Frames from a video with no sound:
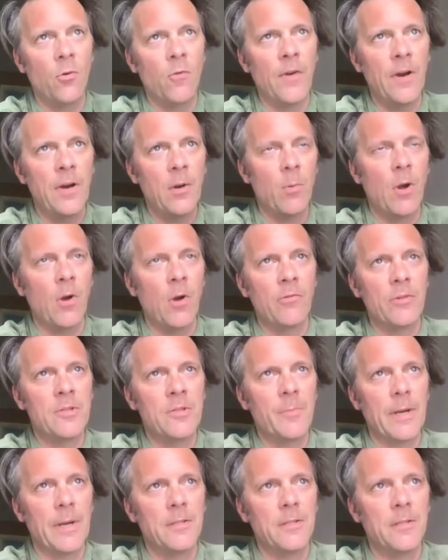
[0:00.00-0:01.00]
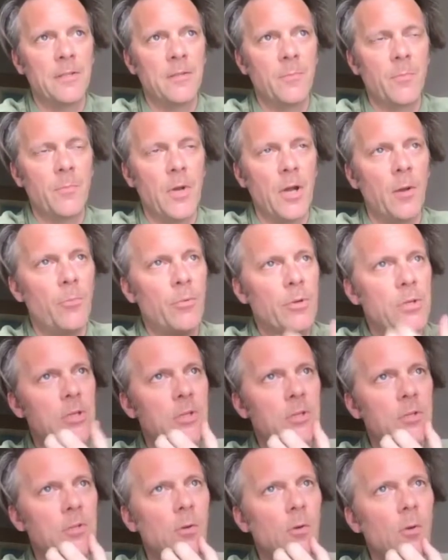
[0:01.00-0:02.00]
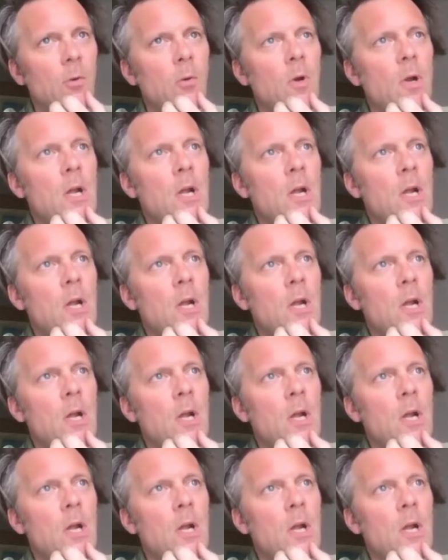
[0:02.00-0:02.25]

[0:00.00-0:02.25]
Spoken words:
very well respected British school.